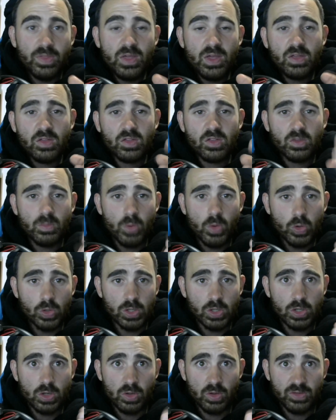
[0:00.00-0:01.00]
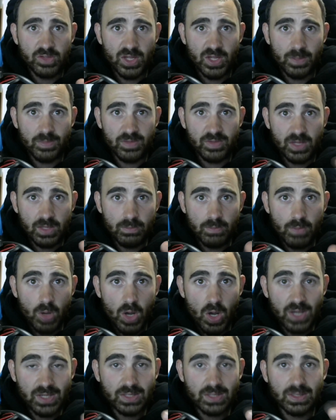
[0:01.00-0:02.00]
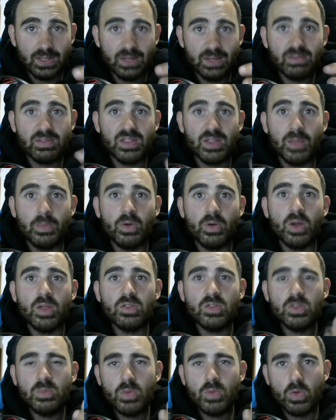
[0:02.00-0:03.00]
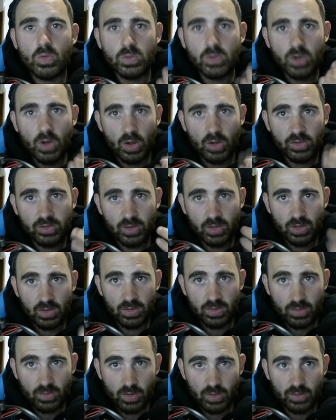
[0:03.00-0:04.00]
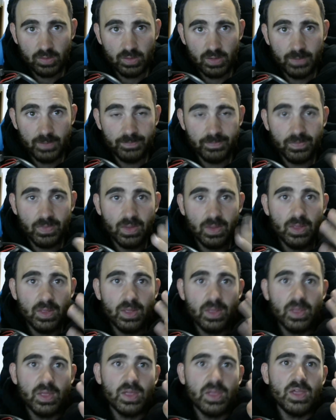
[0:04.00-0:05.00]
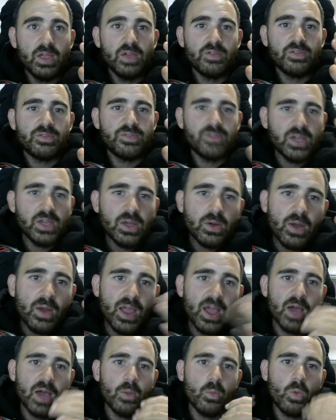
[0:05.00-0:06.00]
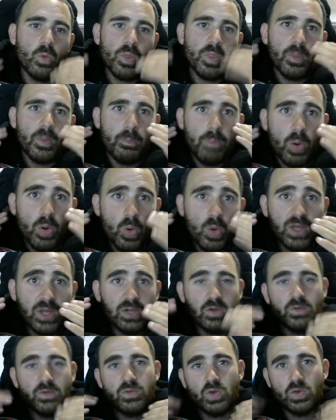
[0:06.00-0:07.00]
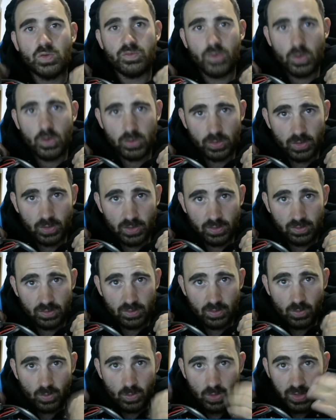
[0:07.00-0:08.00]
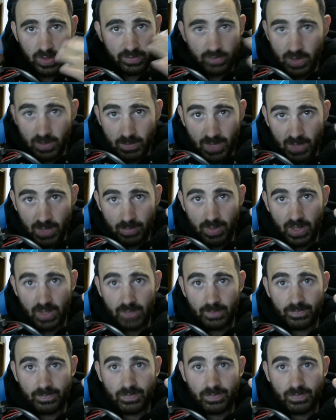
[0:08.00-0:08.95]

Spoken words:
these smaller concepts in mind, let's summarize them all nice and concisely. Figure out what the point of your folder is, whatever it may be.